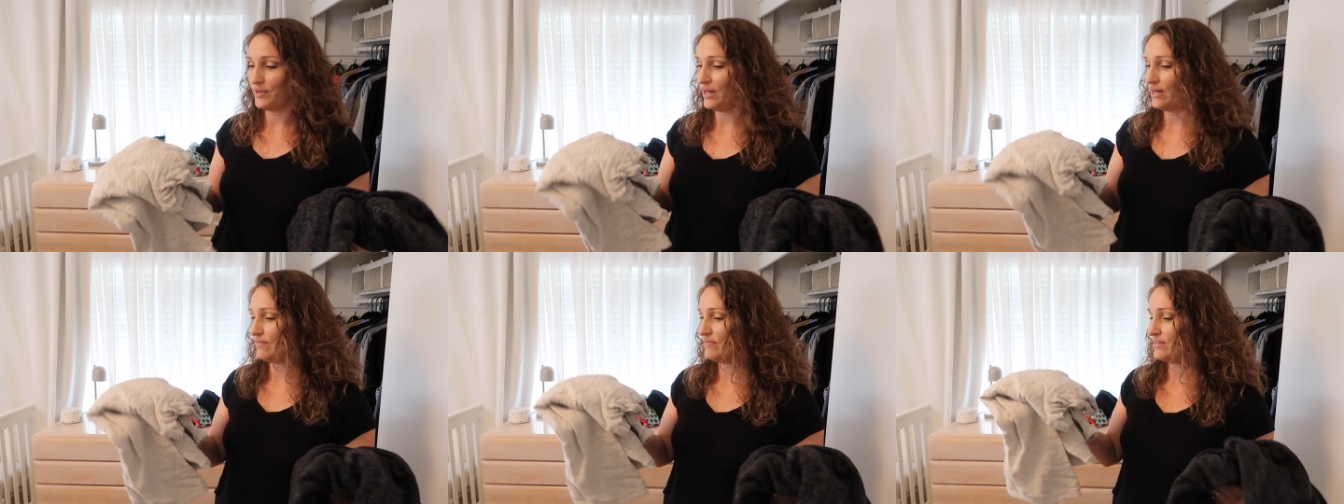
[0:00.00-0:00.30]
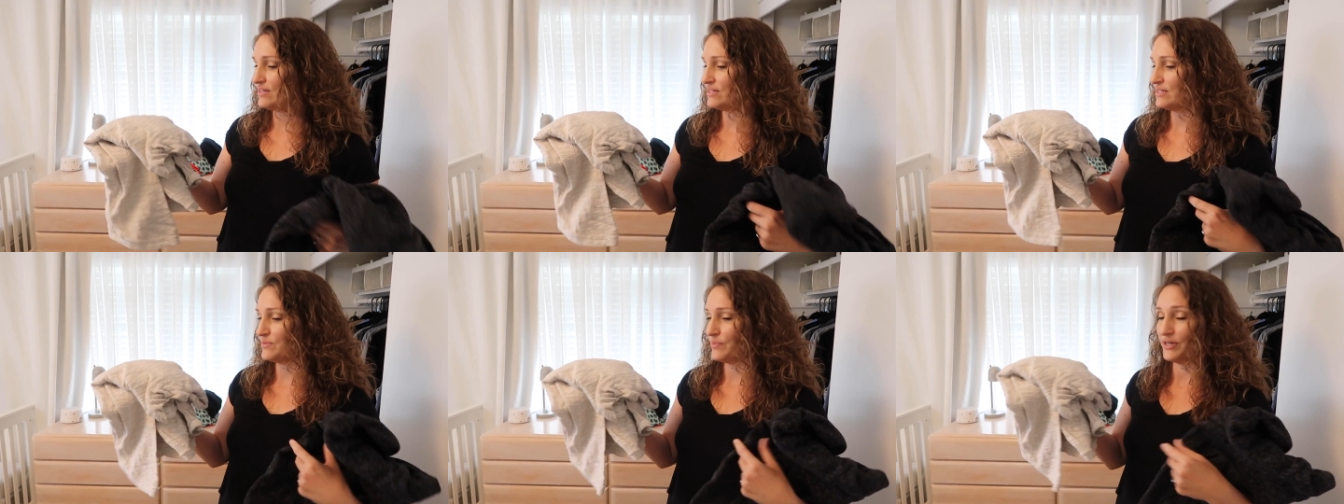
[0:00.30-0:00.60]
none of
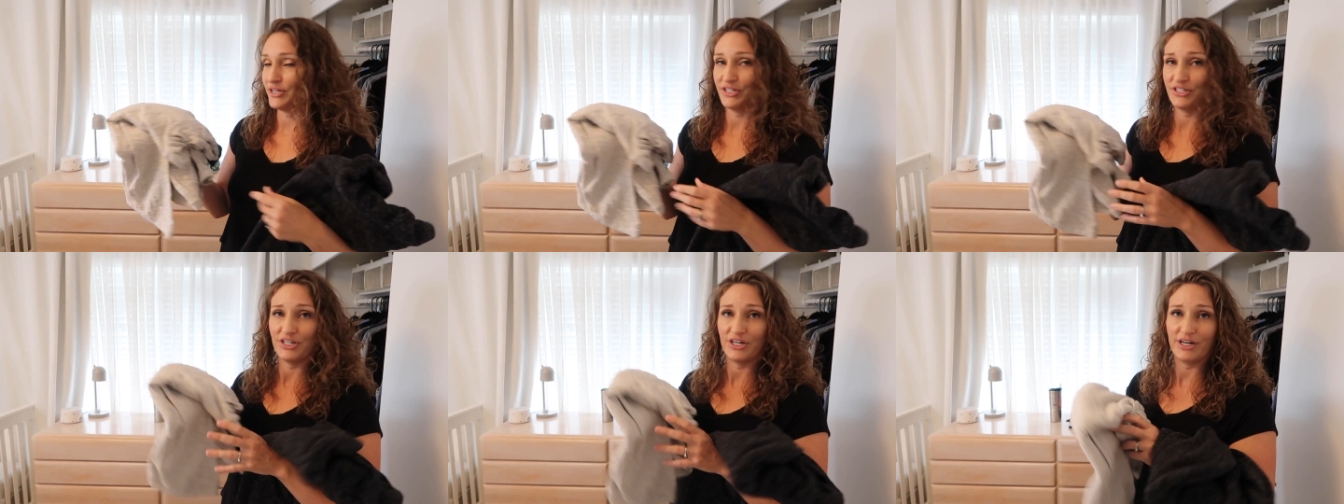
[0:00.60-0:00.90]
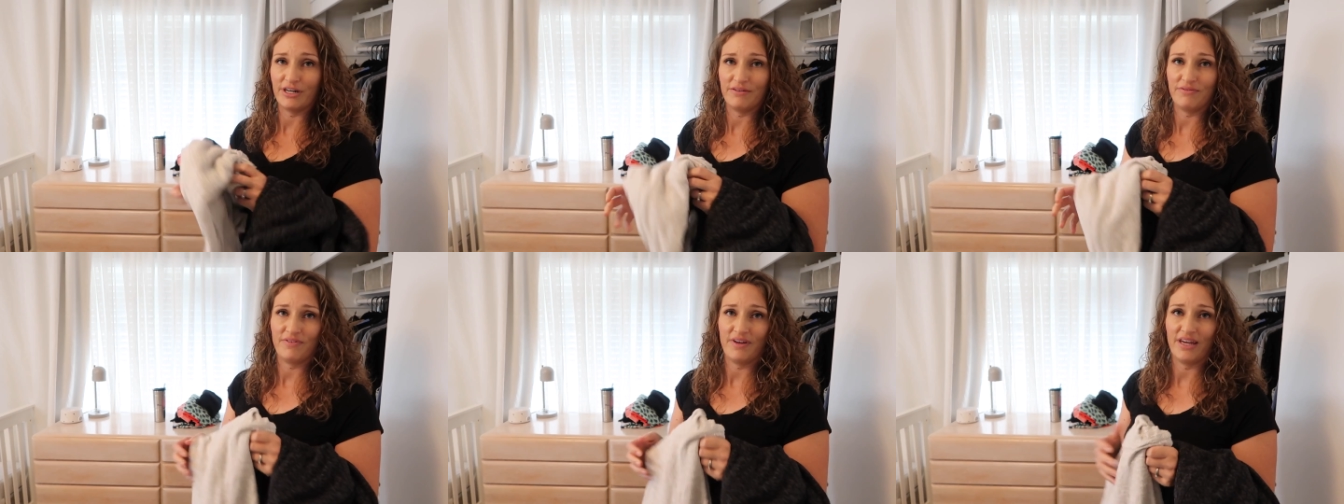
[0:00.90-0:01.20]
these sweaters are
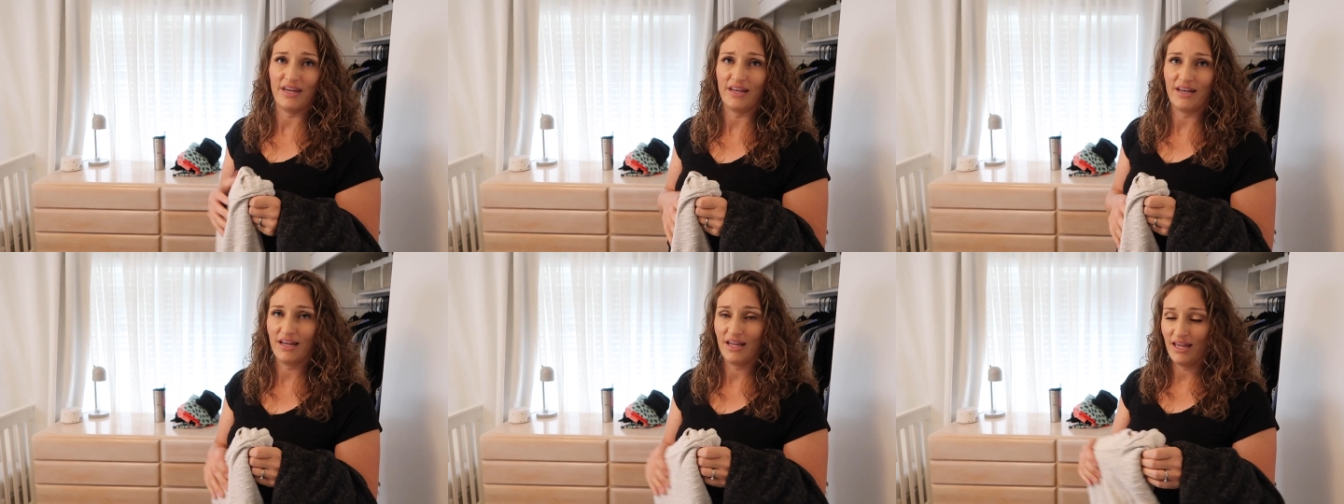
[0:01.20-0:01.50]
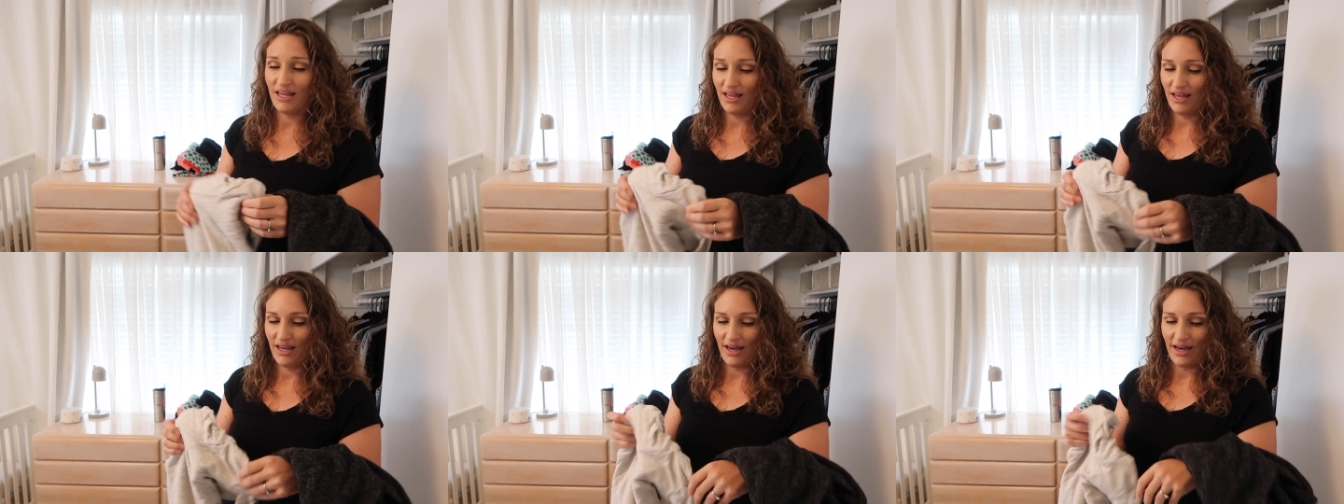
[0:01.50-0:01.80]
gonna fit.
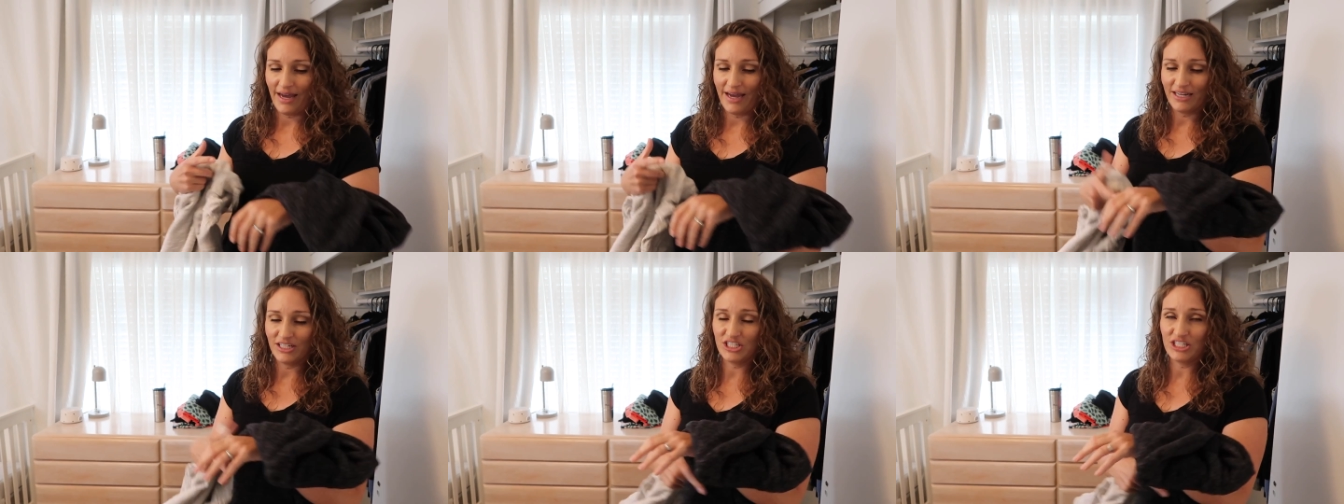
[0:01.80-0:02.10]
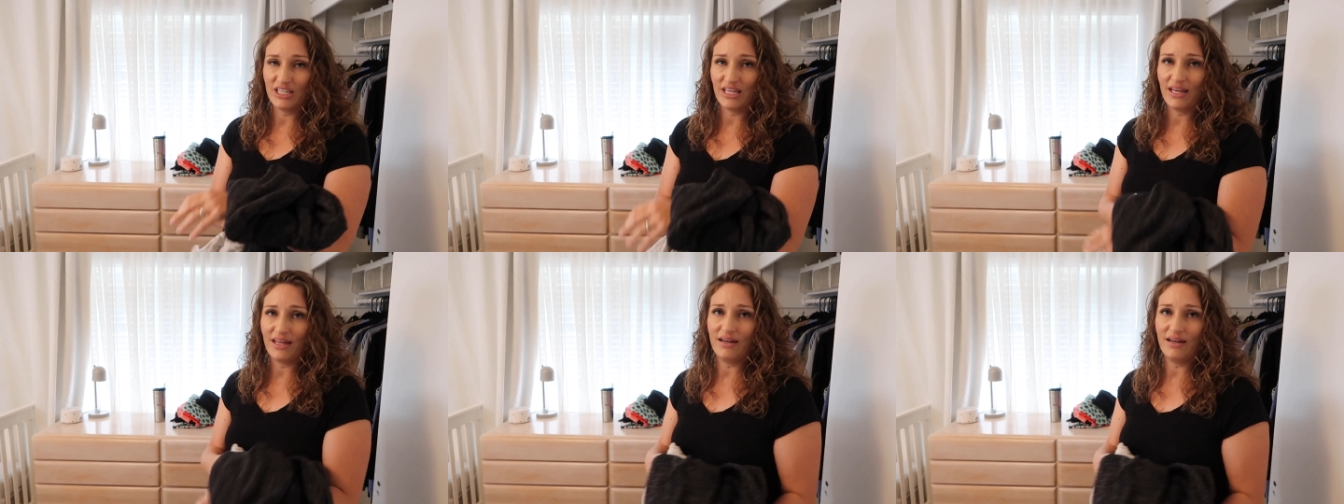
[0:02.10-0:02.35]
I actually